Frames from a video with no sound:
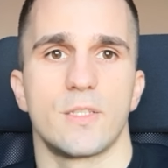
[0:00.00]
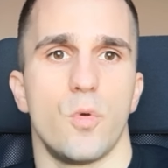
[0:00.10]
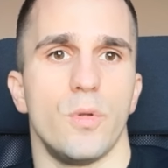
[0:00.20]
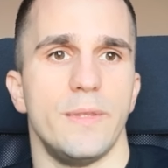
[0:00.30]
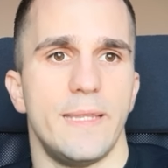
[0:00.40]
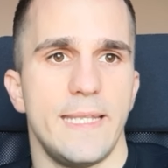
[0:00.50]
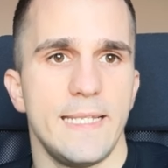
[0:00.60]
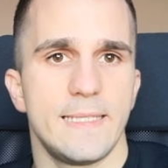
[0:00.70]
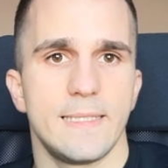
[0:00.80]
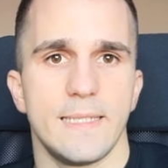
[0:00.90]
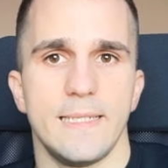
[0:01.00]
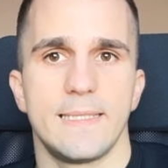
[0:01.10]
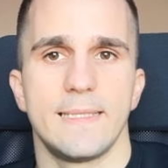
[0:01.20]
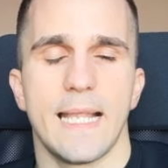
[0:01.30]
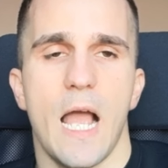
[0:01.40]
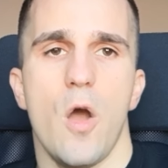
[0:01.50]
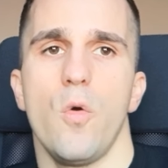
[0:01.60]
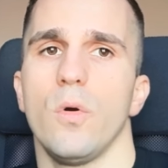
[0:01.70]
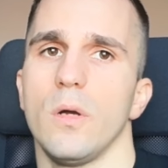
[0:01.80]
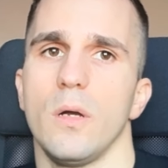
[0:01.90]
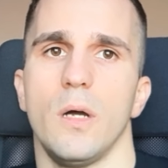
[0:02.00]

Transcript: So this is now